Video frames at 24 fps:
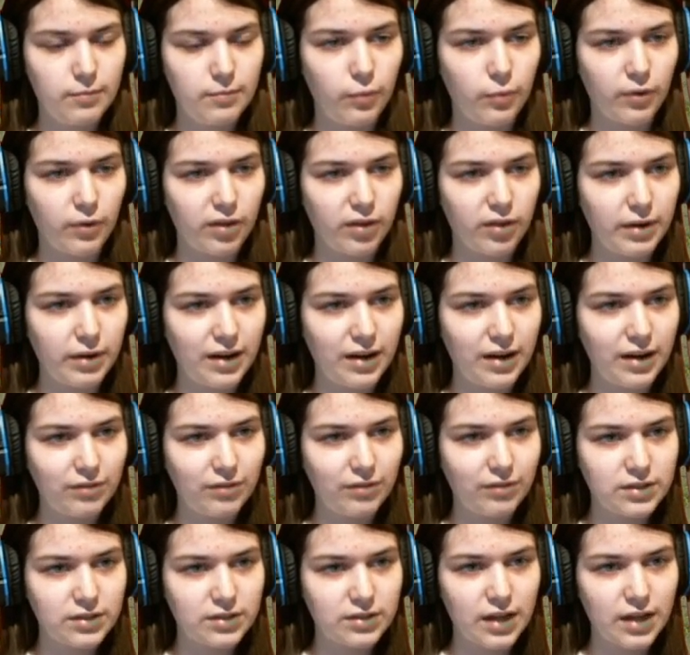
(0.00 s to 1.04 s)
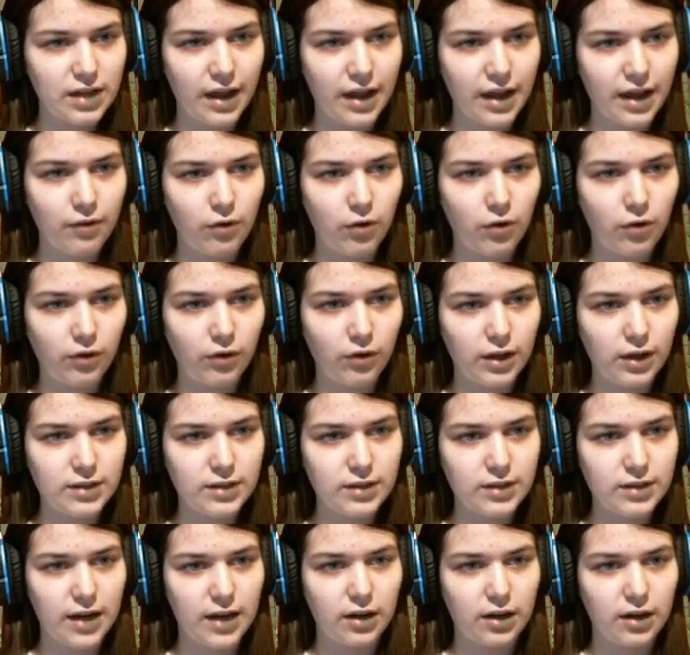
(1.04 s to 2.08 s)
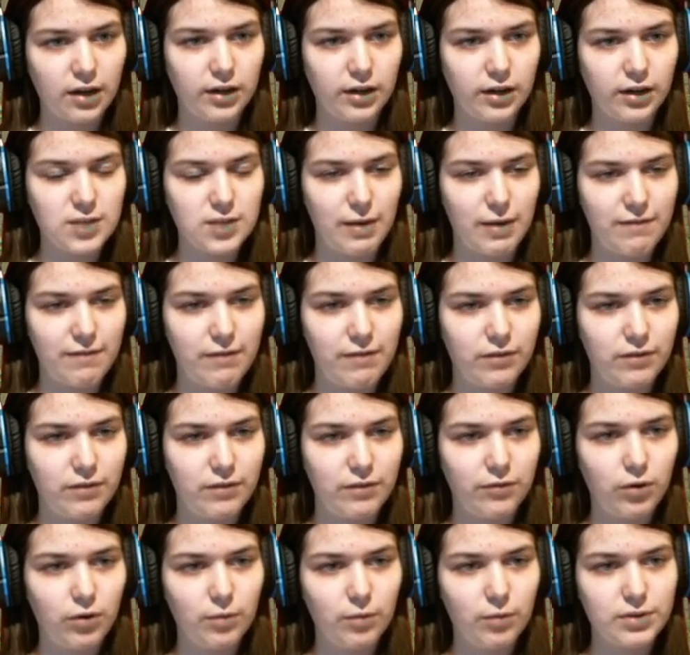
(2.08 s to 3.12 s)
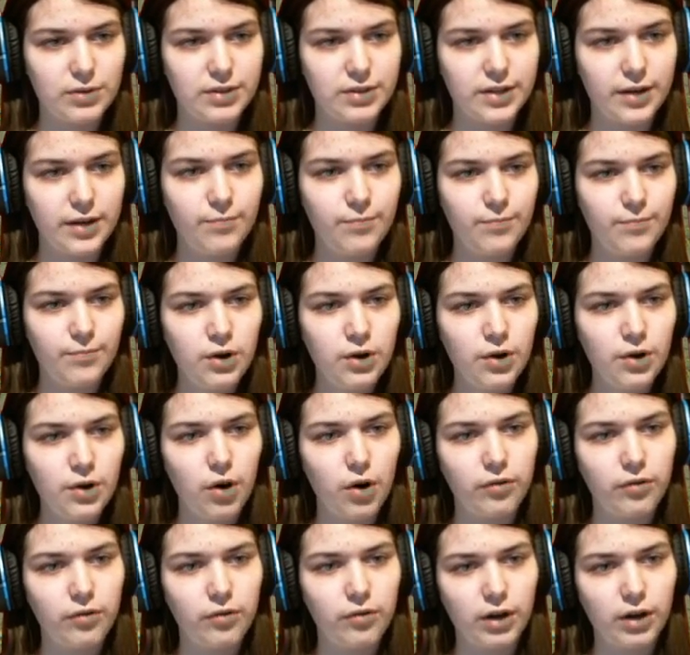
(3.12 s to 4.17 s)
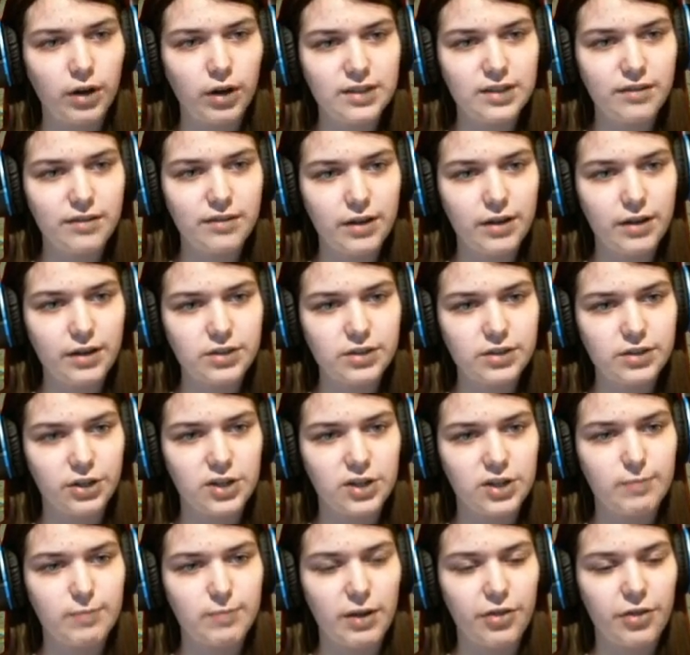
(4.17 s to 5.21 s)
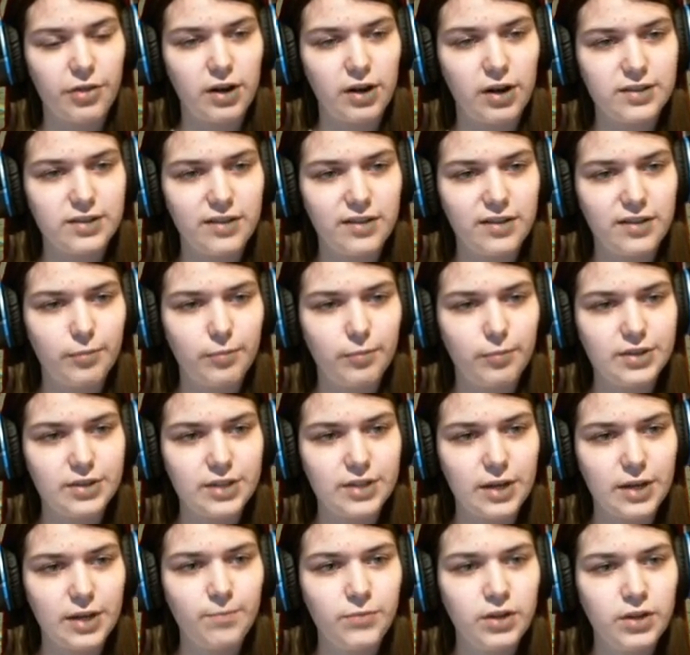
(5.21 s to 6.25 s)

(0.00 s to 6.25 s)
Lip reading: With Benevolent, I have overall attack increased by 54%, overall defense increased by 37%,